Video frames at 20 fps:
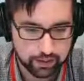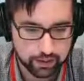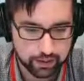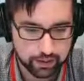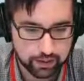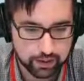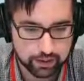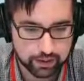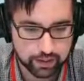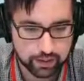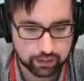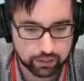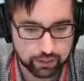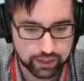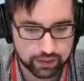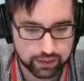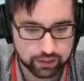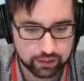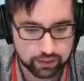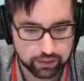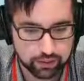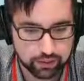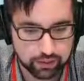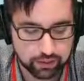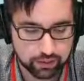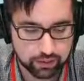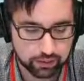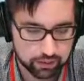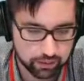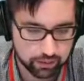again, we
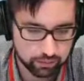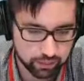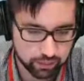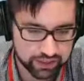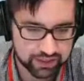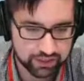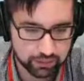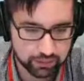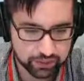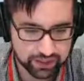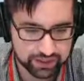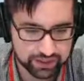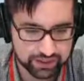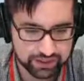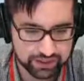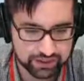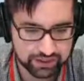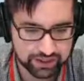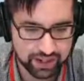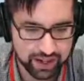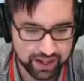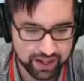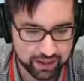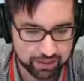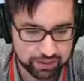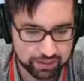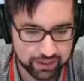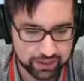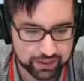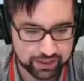didn't really
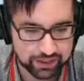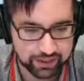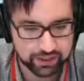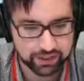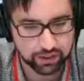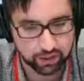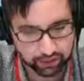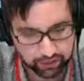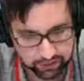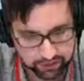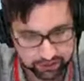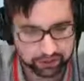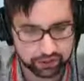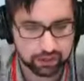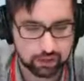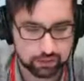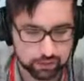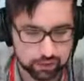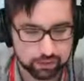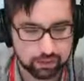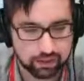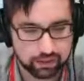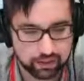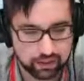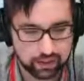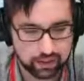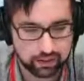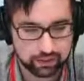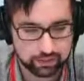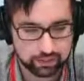dive into the architecture of the public
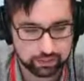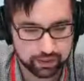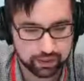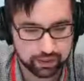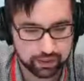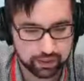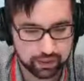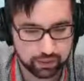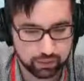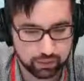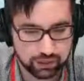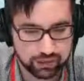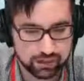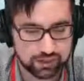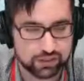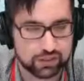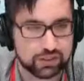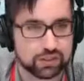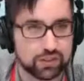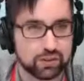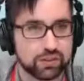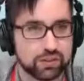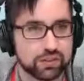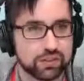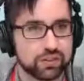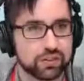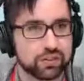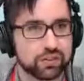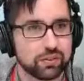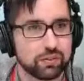cloud, but what
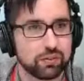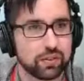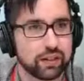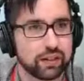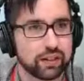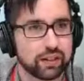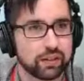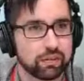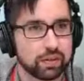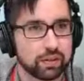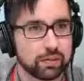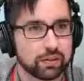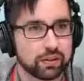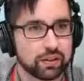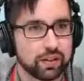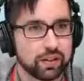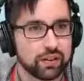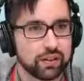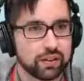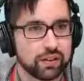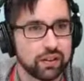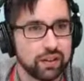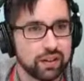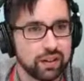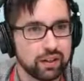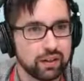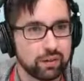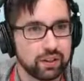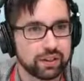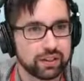services are running in the public cloud?
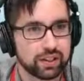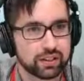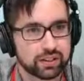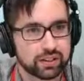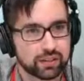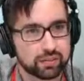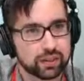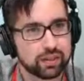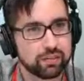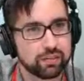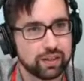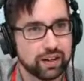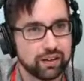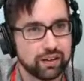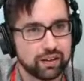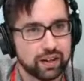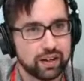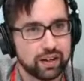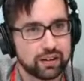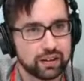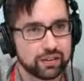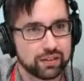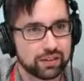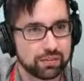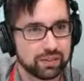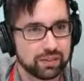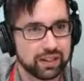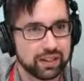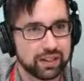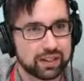We talked a bit about how they use
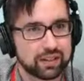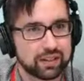it, but like